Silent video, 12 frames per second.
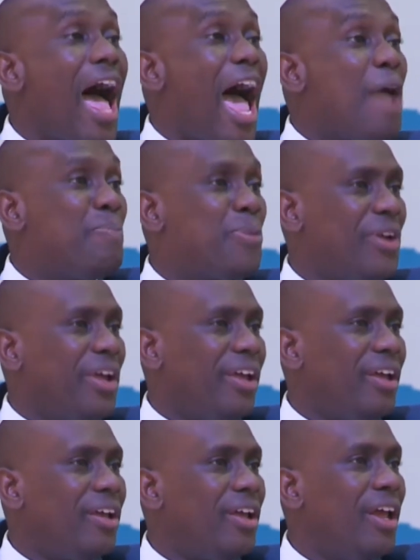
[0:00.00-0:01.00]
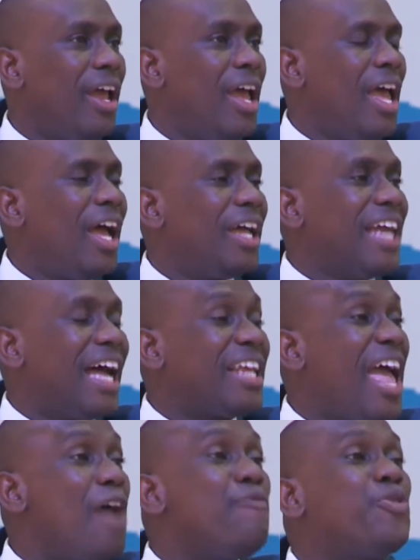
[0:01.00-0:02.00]
I pray that
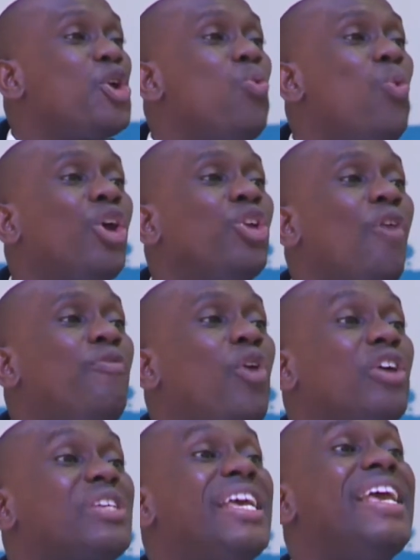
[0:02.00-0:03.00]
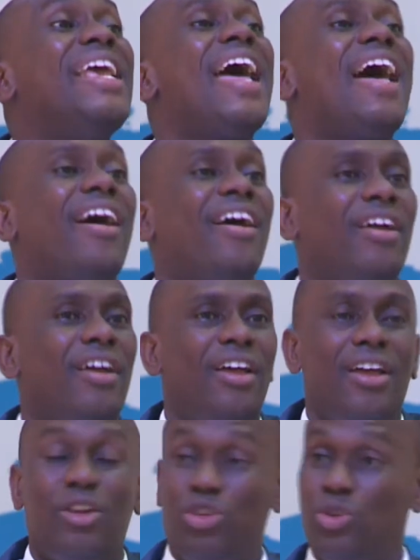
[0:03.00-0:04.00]
every one of us here,
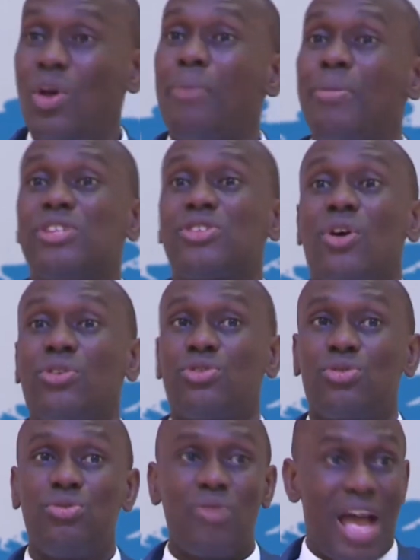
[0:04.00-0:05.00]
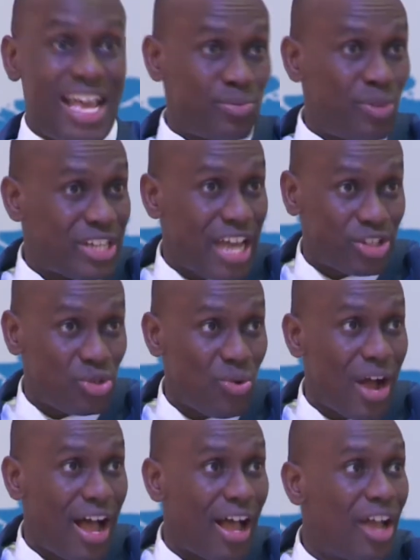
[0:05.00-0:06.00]
you know, I'm a son too, as much as
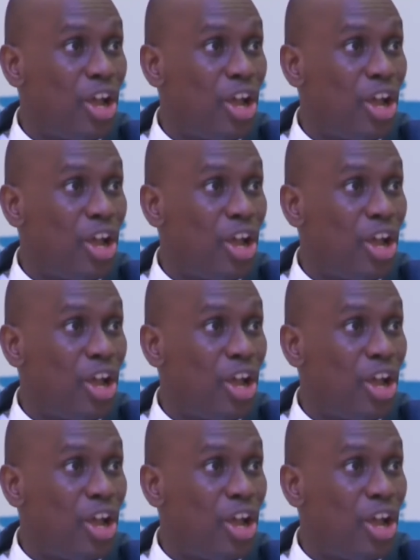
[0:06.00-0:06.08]
you are,